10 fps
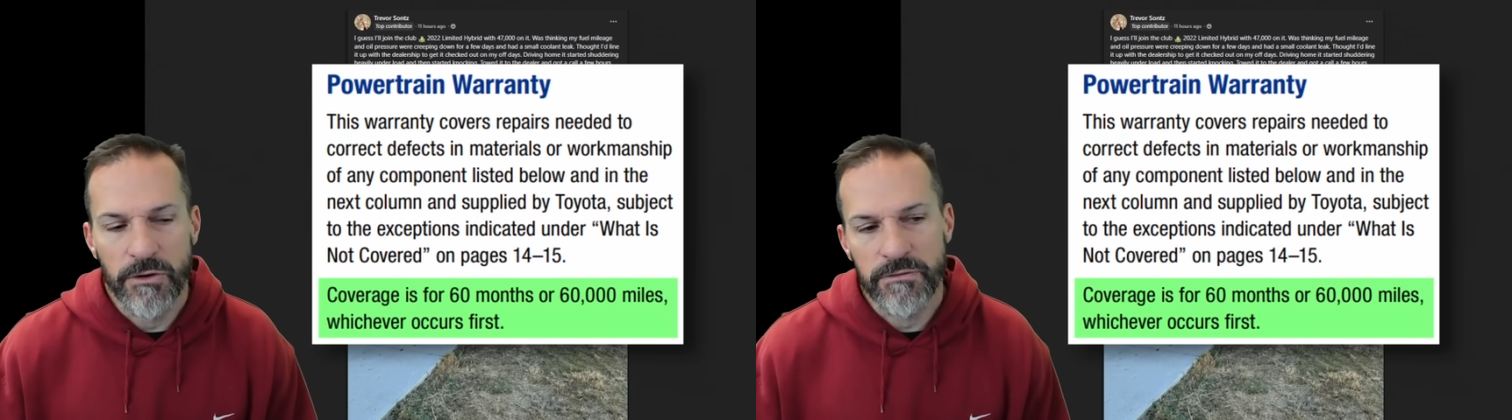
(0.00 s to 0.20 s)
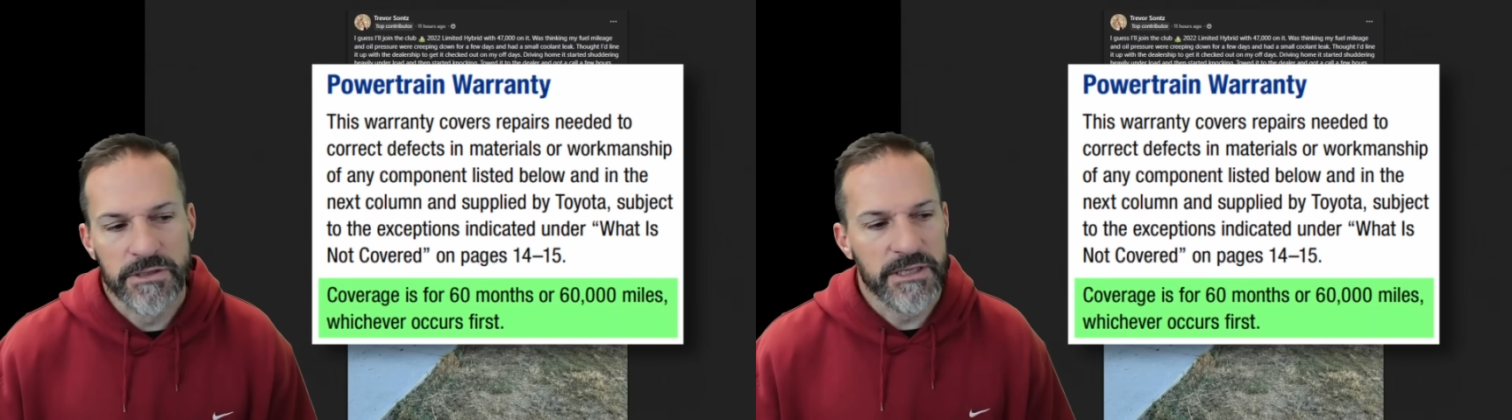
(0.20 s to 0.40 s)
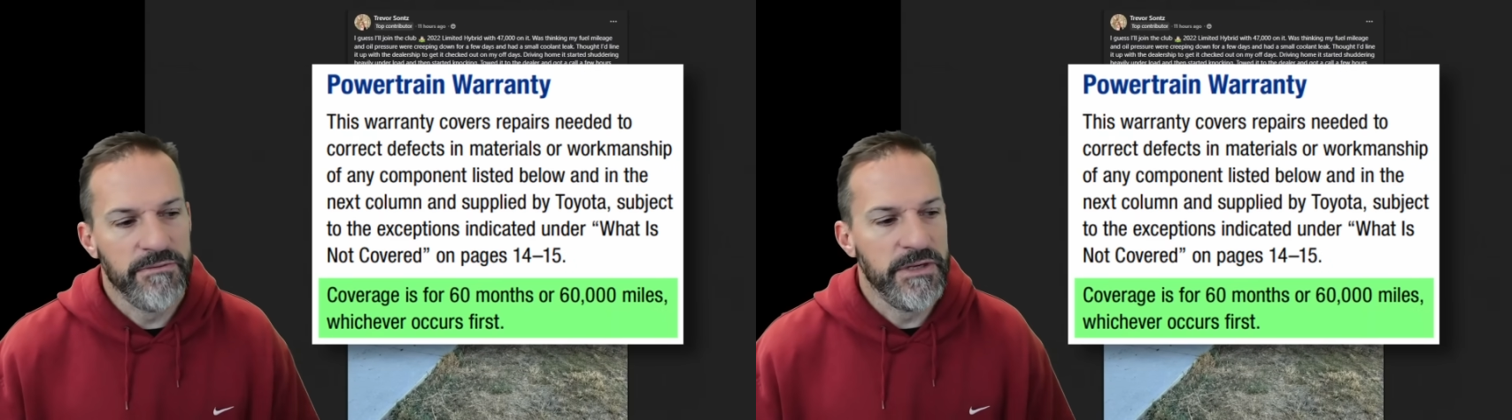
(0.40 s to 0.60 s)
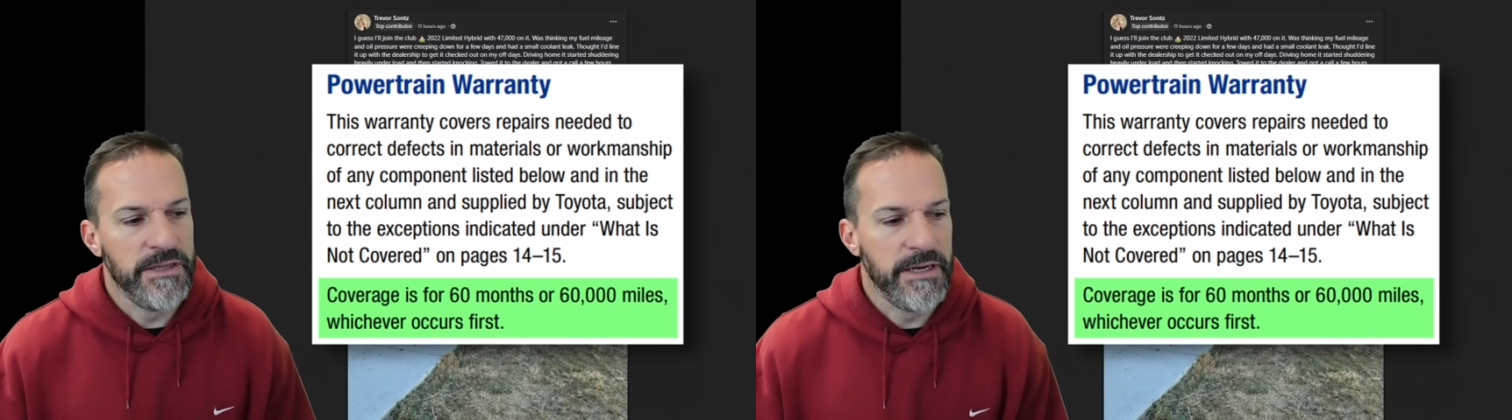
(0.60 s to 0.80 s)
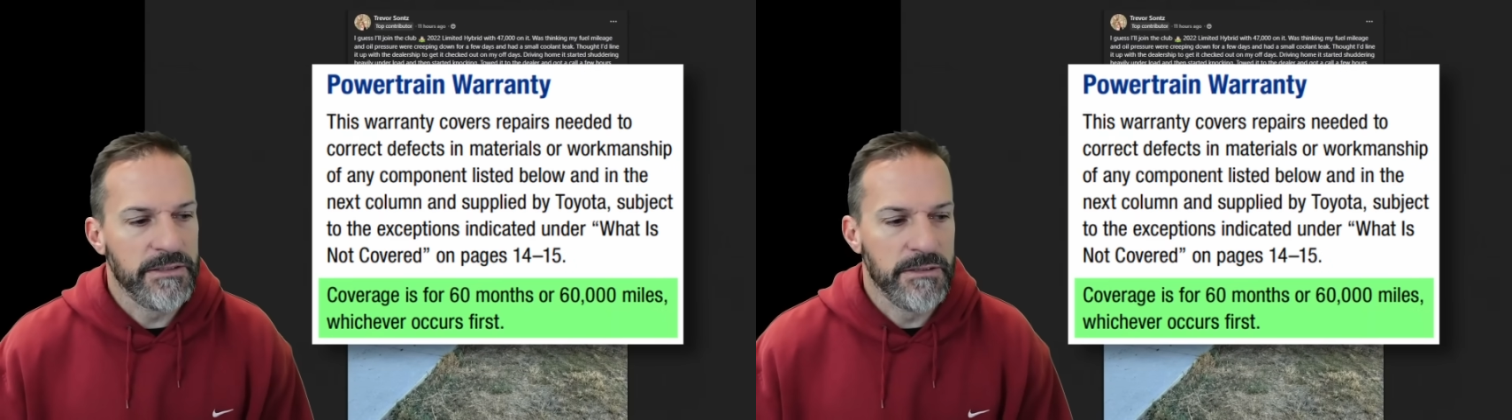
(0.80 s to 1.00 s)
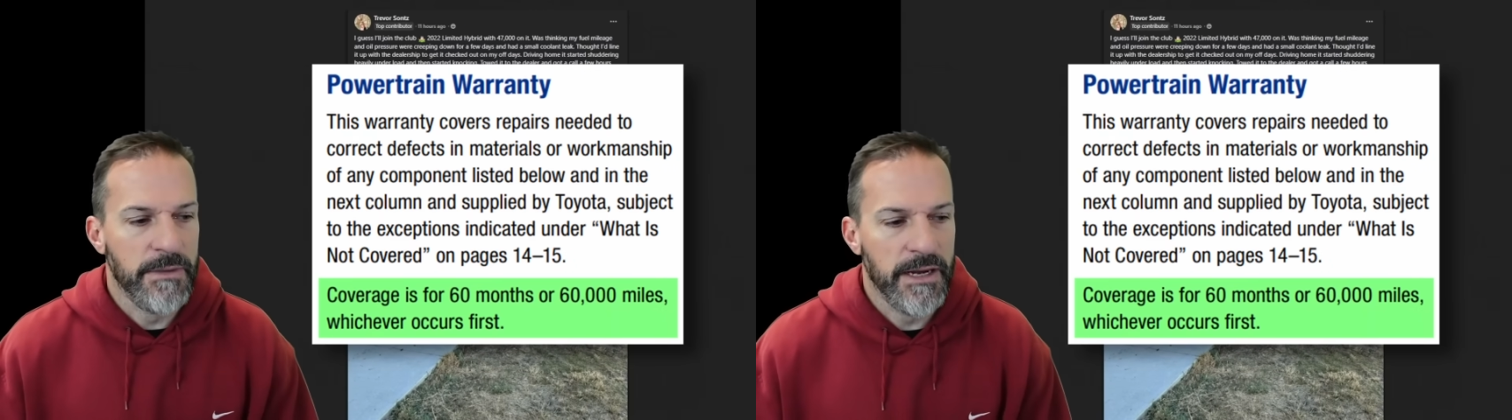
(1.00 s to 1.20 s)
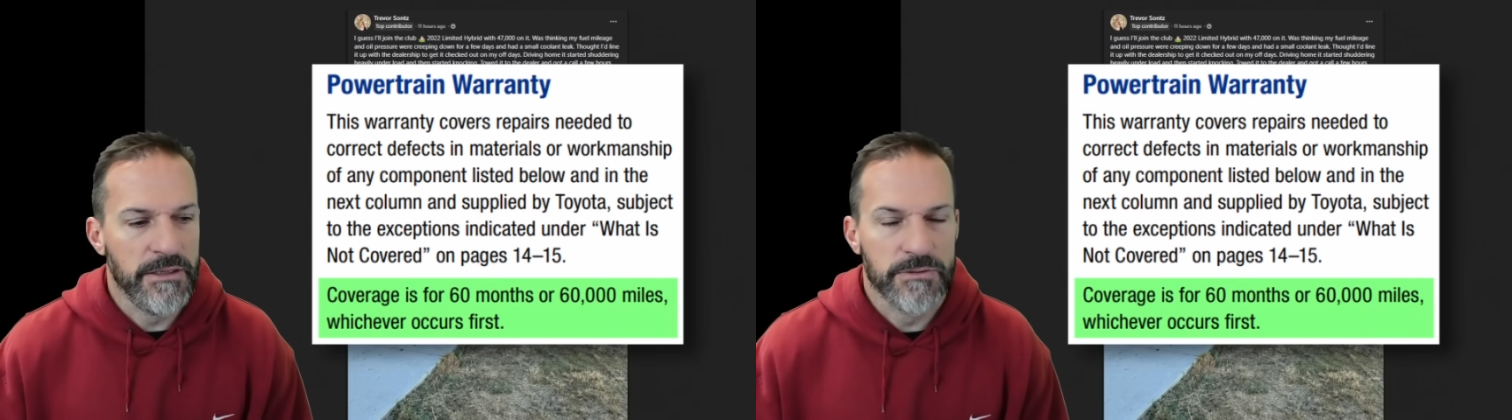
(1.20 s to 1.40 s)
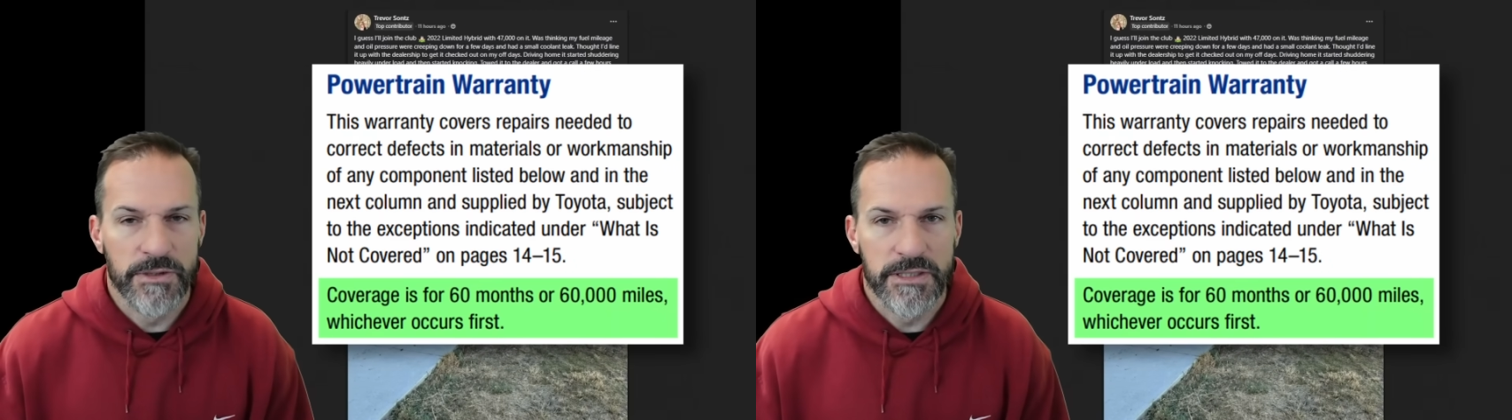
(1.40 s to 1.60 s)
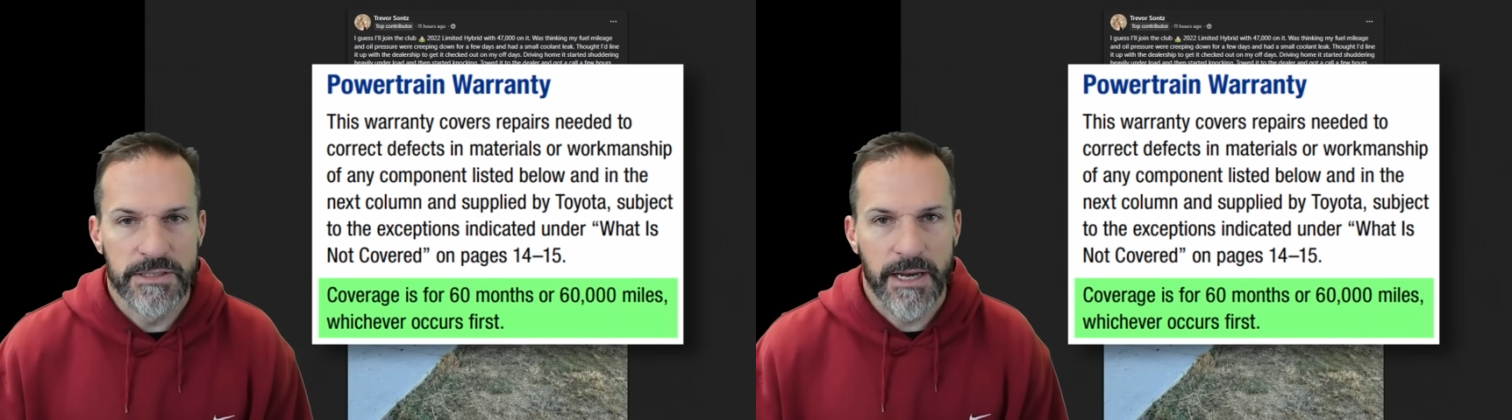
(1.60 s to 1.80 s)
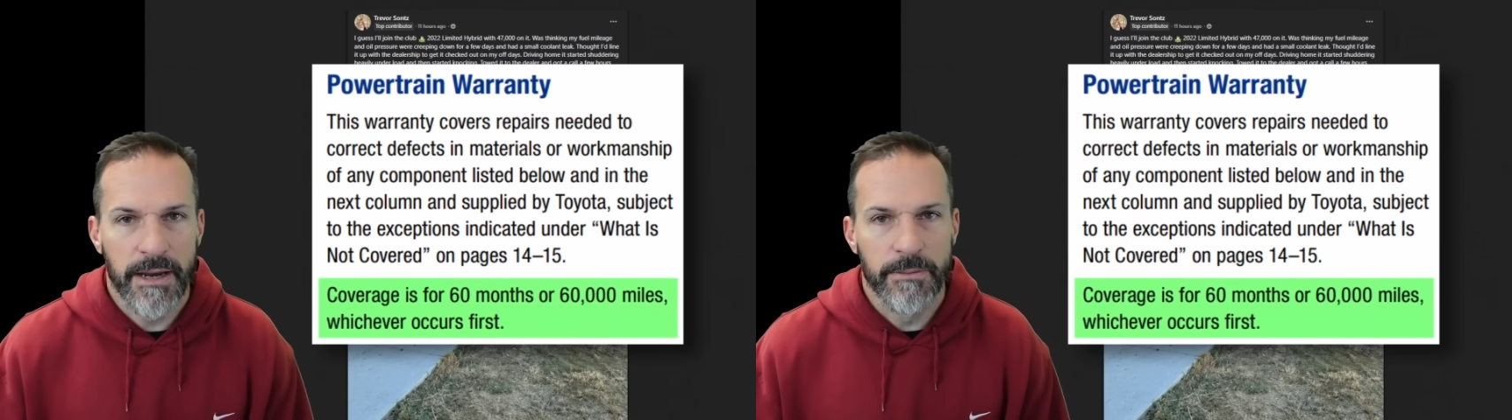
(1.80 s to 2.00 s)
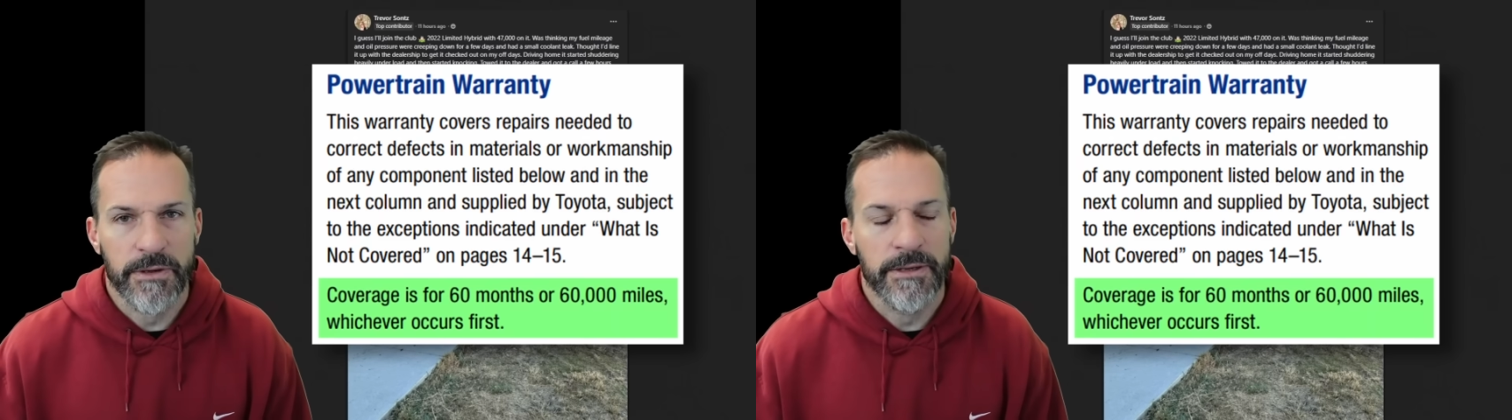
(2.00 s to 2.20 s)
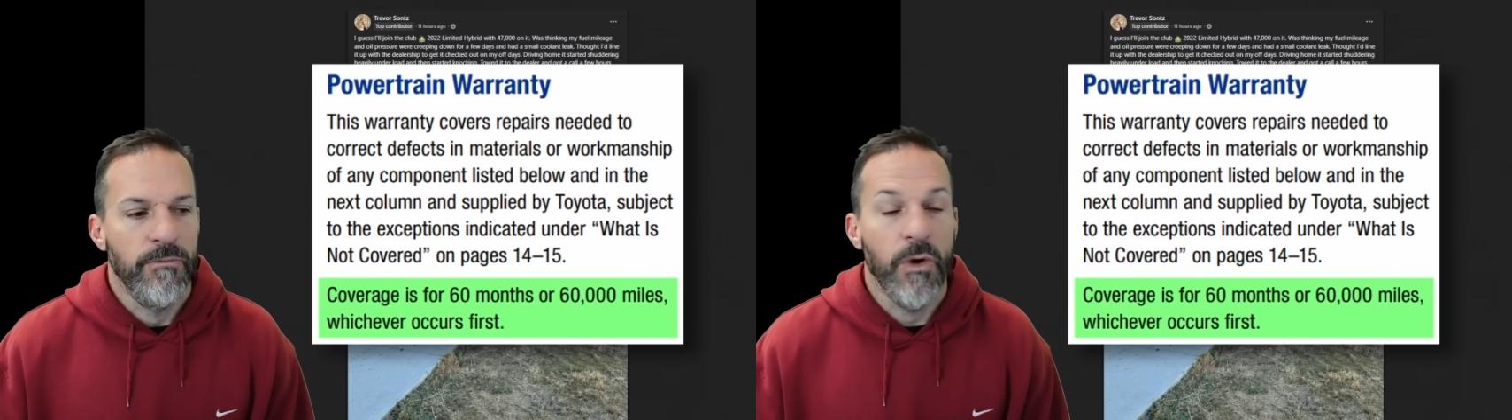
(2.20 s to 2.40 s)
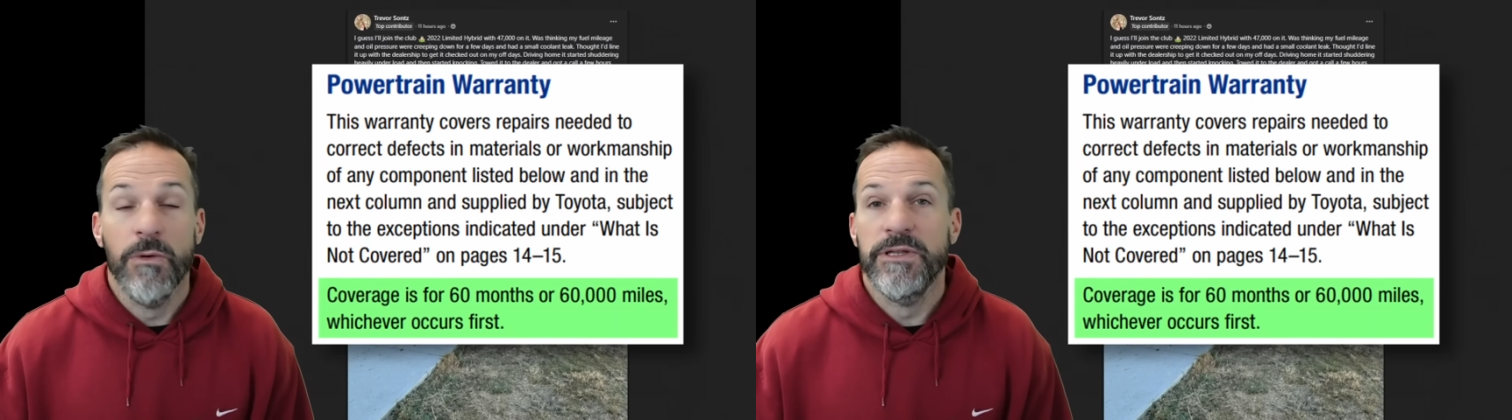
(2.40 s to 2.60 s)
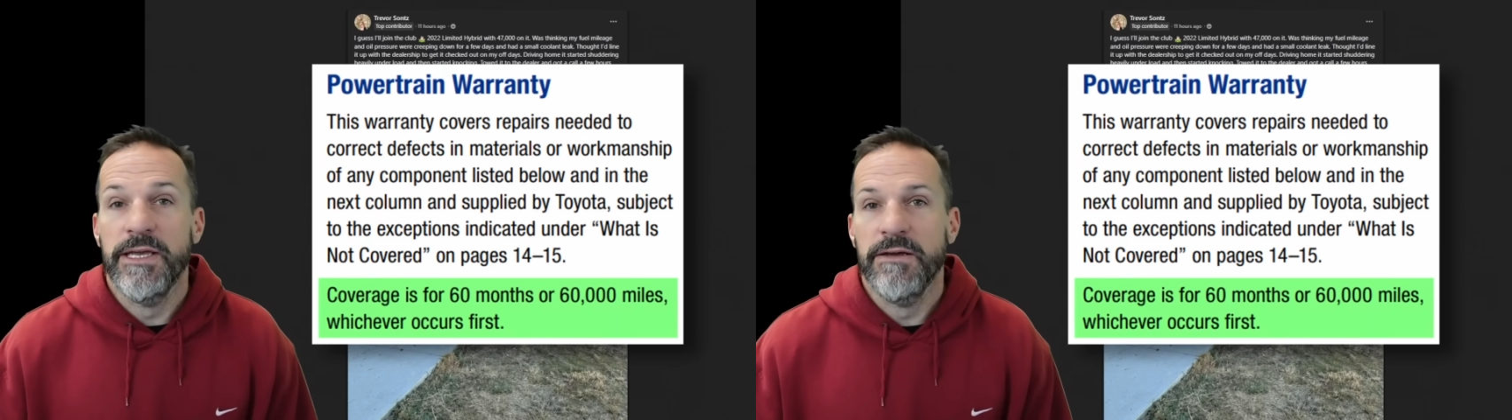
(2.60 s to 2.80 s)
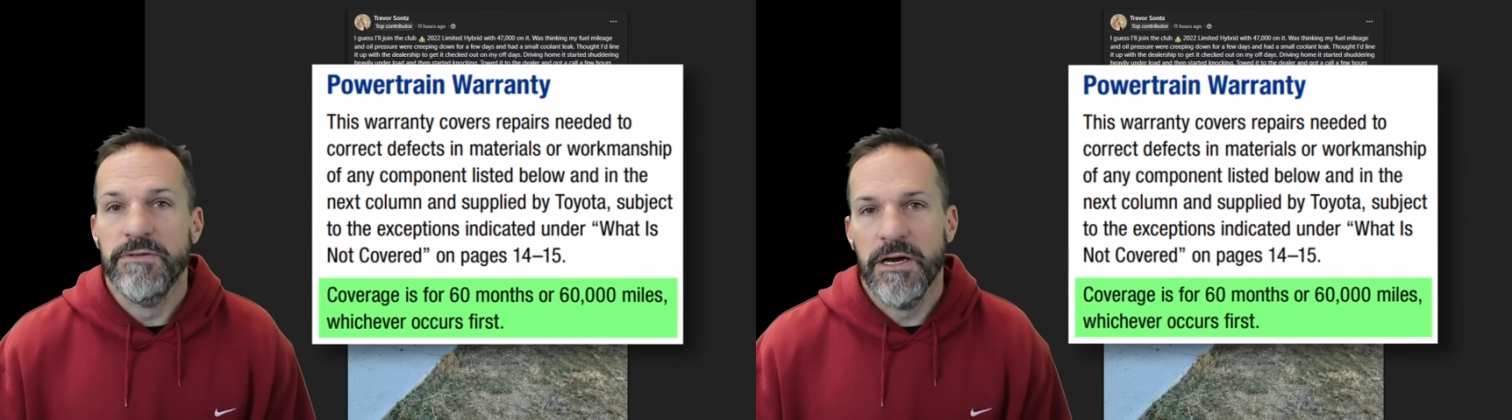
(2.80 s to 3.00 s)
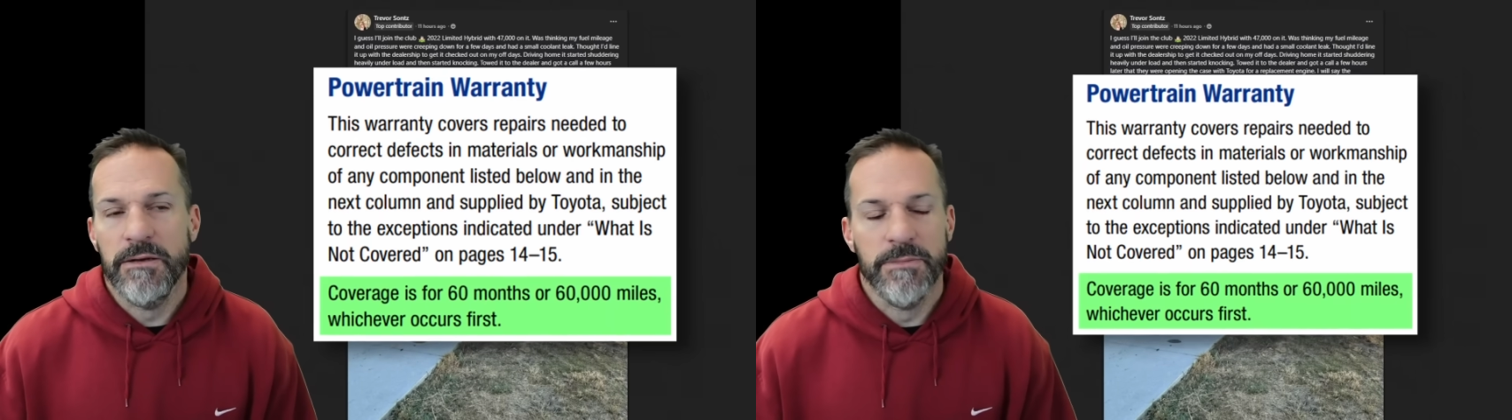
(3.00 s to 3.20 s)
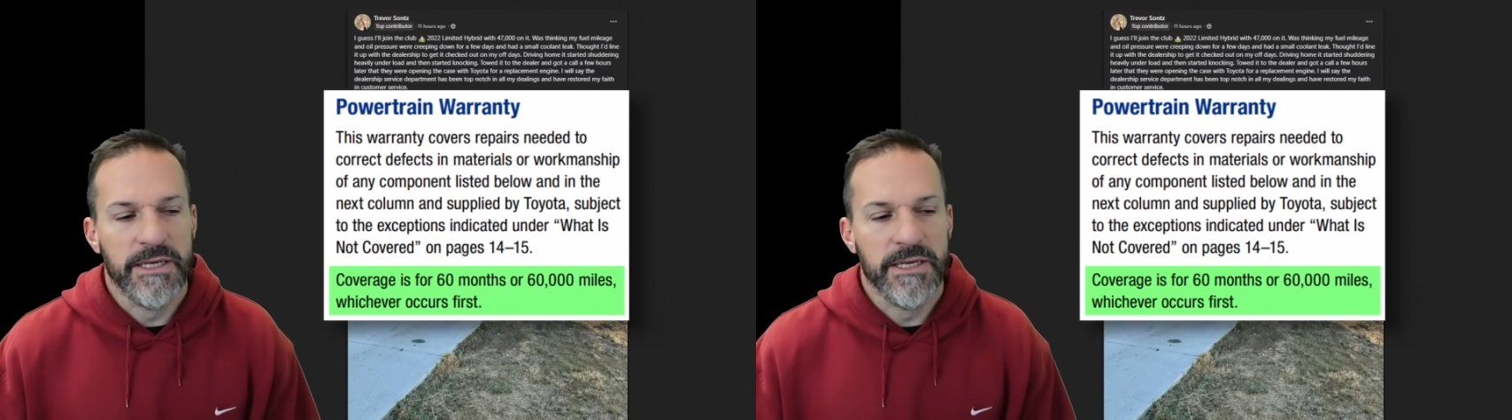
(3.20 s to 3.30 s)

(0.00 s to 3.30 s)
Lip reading: over 70,000 miles with this hybrid, what would they have done?